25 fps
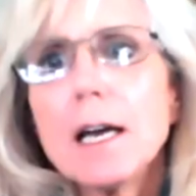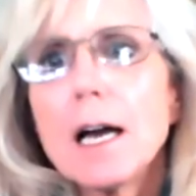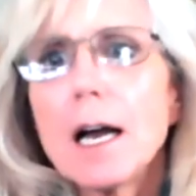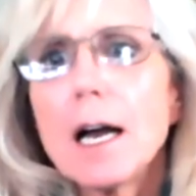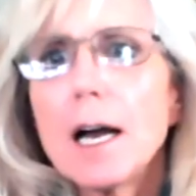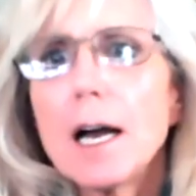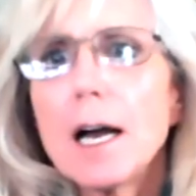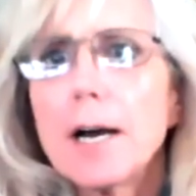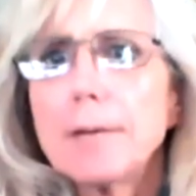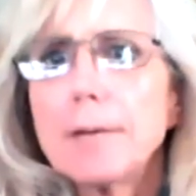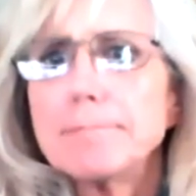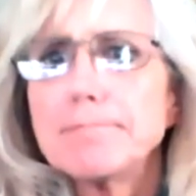
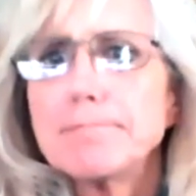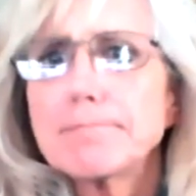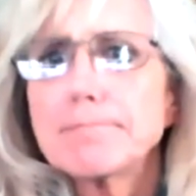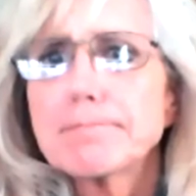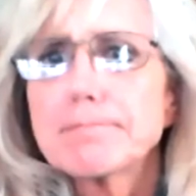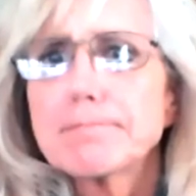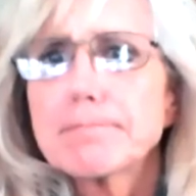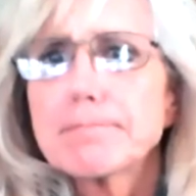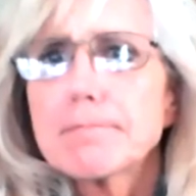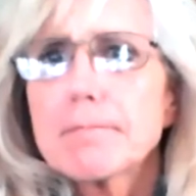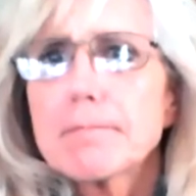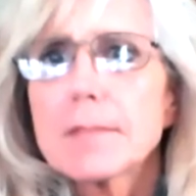Um,
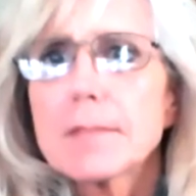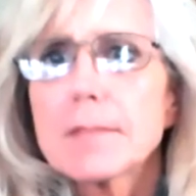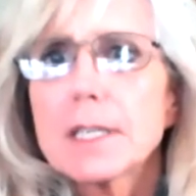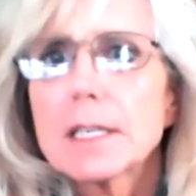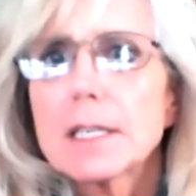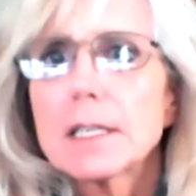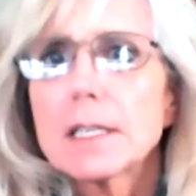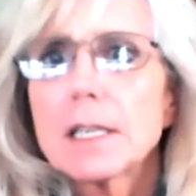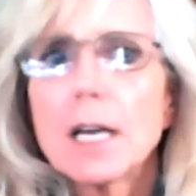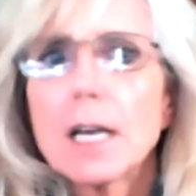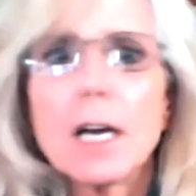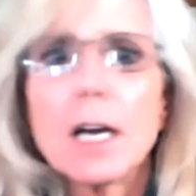
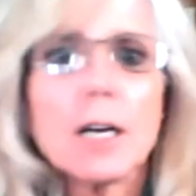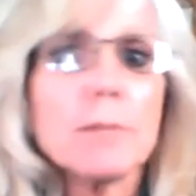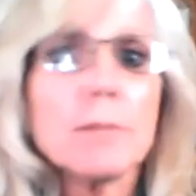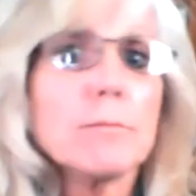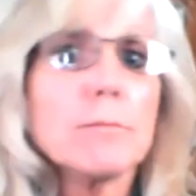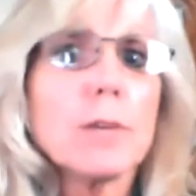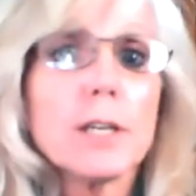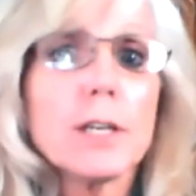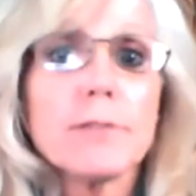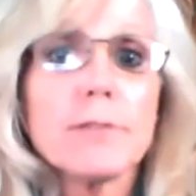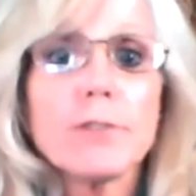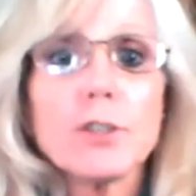
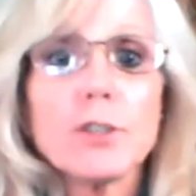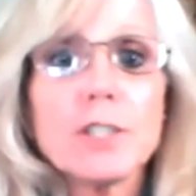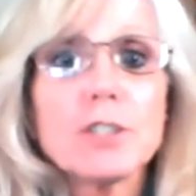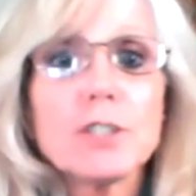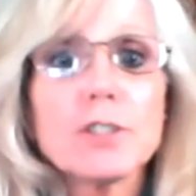um if you're